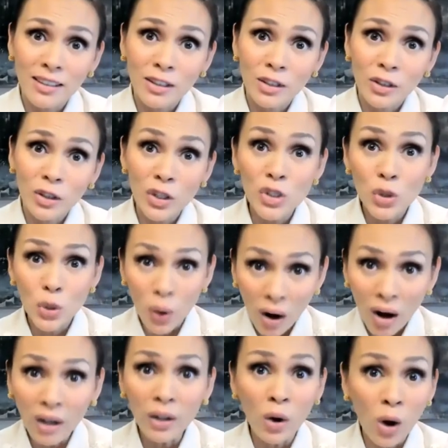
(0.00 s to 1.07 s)
because you
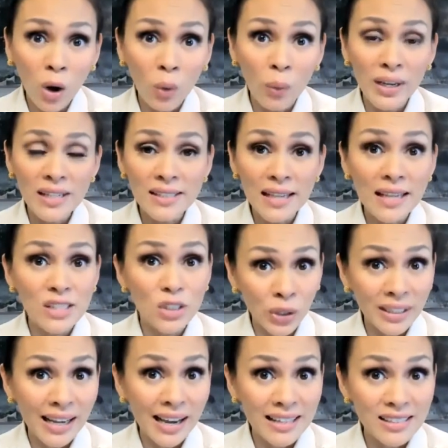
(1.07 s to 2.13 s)
are always as
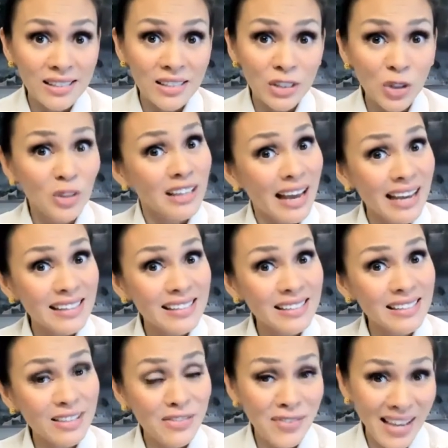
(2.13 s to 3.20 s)
good as your last
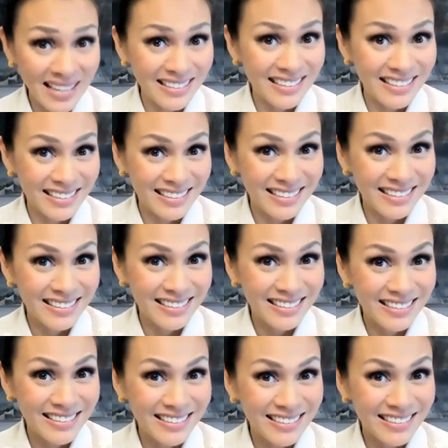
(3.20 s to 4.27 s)
event.
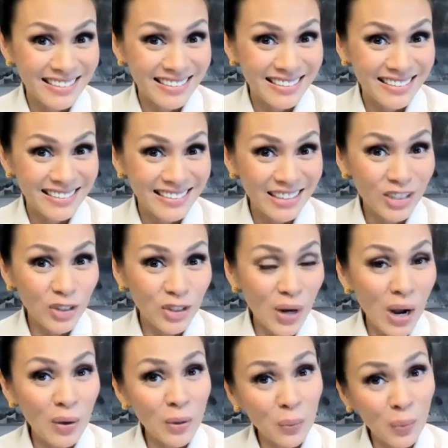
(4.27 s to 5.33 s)
And you know
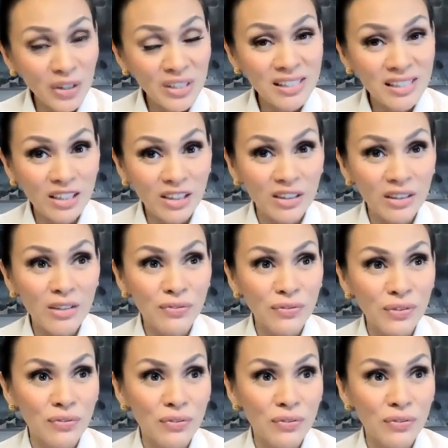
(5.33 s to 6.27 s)
how it works here. If you